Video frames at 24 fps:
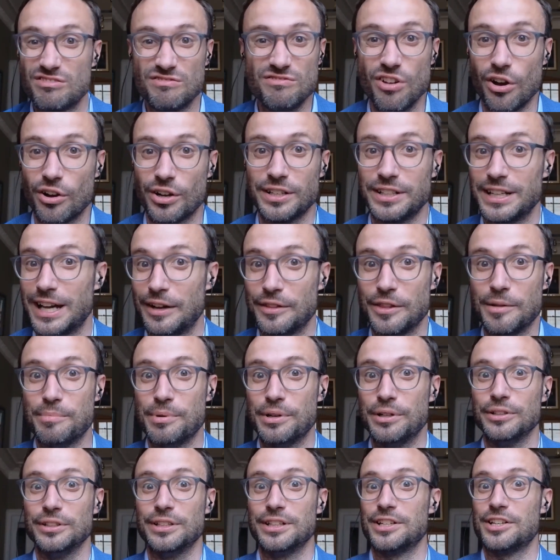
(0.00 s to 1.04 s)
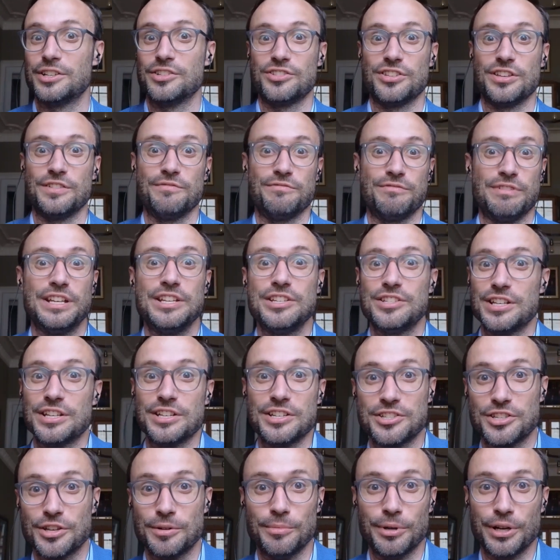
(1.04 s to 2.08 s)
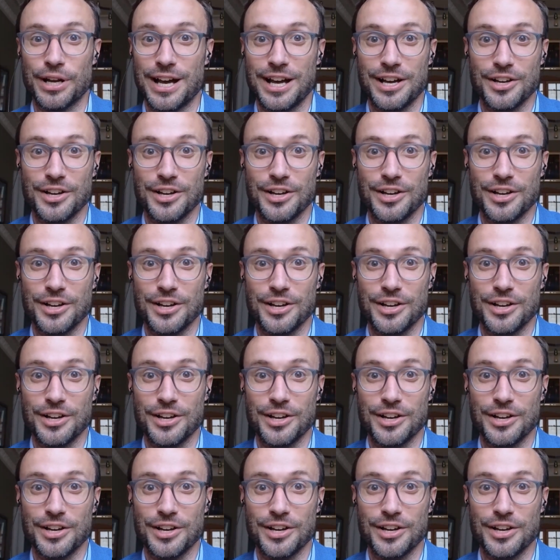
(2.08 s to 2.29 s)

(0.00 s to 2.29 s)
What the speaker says: knocking down the building because they've leased it to someone